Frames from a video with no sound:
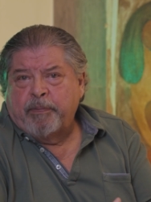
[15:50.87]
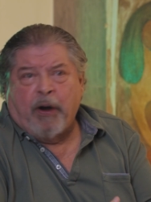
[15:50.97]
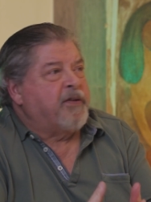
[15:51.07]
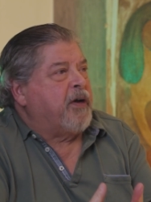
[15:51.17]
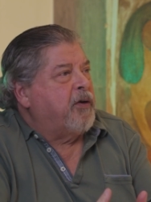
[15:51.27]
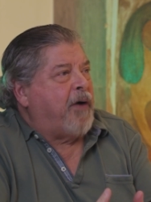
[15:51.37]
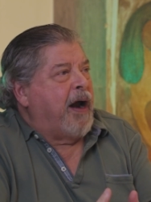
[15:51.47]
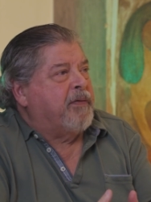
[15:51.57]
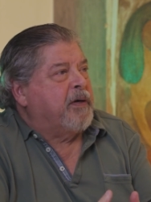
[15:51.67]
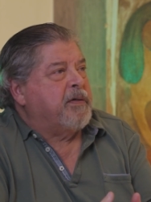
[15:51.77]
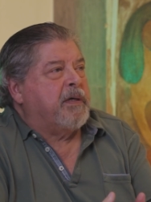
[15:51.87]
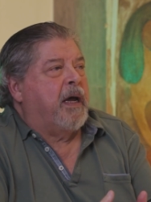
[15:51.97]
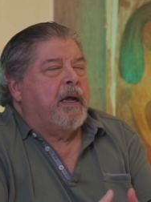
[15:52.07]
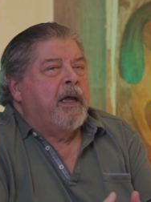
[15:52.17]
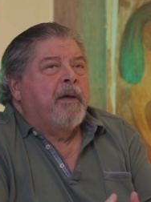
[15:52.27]
tricycle drivers.
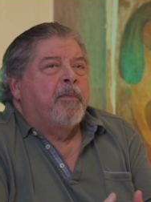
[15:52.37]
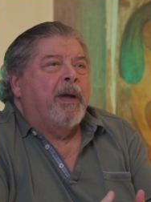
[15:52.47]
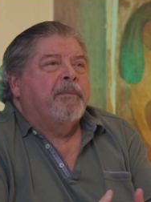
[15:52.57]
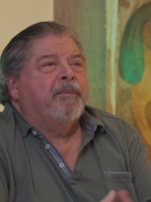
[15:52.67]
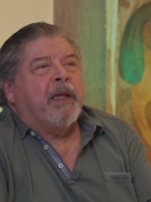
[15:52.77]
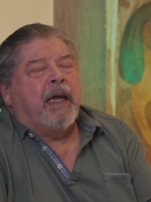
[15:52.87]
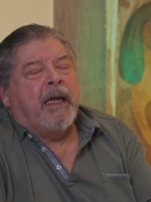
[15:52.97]
Uh, well,